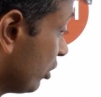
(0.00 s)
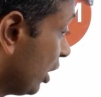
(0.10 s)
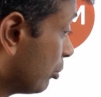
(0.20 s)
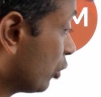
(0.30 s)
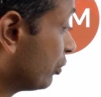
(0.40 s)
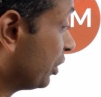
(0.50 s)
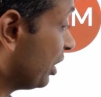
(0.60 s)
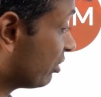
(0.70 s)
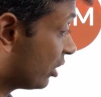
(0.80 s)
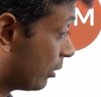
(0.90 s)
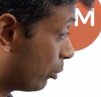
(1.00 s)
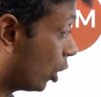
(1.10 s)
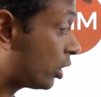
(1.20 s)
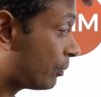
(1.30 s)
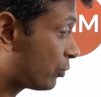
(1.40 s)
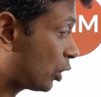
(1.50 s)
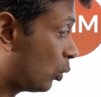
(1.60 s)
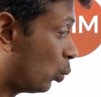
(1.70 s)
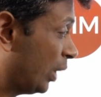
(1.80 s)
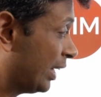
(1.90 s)
is the number of trees in that plot,
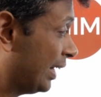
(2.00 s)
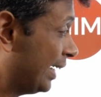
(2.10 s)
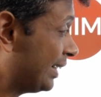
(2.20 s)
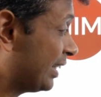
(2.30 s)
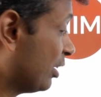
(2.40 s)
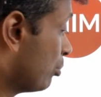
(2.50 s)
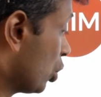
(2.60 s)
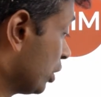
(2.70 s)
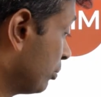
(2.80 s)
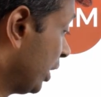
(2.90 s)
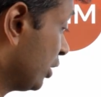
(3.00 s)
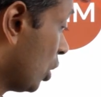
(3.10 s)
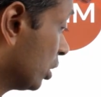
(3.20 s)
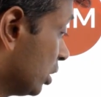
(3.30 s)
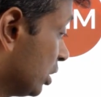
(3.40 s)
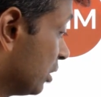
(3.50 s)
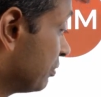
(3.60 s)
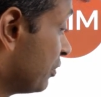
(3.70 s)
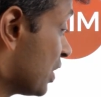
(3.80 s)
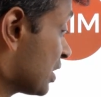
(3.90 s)
while the letter in the bottom right corner is the
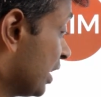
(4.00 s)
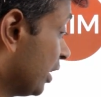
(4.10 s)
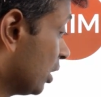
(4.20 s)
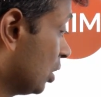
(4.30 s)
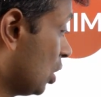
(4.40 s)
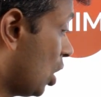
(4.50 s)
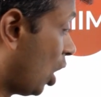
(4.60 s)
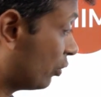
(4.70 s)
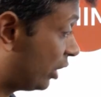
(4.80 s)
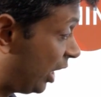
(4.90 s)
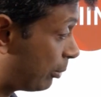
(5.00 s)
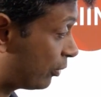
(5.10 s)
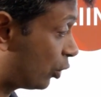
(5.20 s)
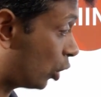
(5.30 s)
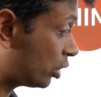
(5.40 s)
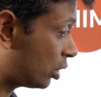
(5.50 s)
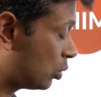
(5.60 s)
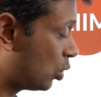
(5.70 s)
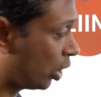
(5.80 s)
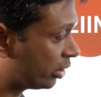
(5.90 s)
first letter of the name of the daughter
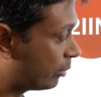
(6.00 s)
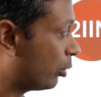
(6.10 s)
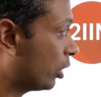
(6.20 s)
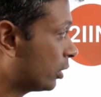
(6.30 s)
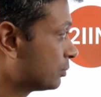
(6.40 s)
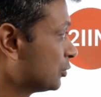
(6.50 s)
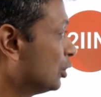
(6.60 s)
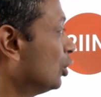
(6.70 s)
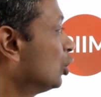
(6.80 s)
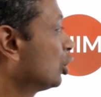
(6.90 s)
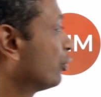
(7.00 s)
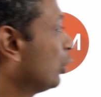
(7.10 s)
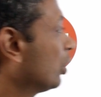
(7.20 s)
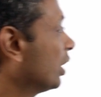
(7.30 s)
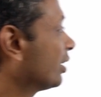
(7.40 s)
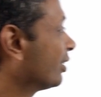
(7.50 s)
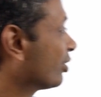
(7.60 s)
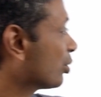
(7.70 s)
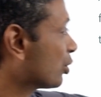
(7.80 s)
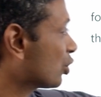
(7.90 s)
who got that plot. So if you look at
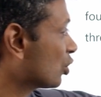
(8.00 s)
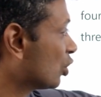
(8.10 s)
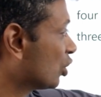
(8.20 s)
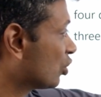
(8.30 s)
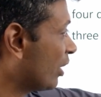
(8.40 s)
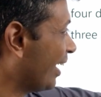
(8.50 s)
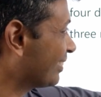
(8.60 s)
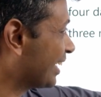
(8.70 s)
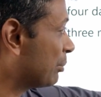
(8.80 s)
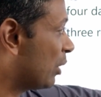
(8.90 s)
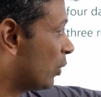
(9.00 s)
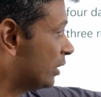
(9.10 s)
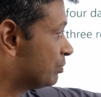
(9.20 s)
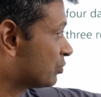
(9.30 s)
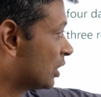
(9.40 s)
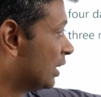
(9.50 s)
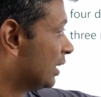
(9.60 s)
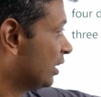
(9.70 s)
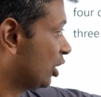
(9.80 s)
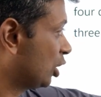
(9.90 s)
this X, 1,
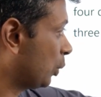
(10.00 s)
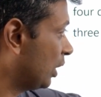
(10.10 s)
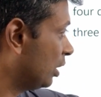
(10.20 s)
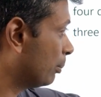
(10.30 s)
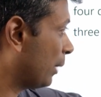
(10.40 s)
there are 12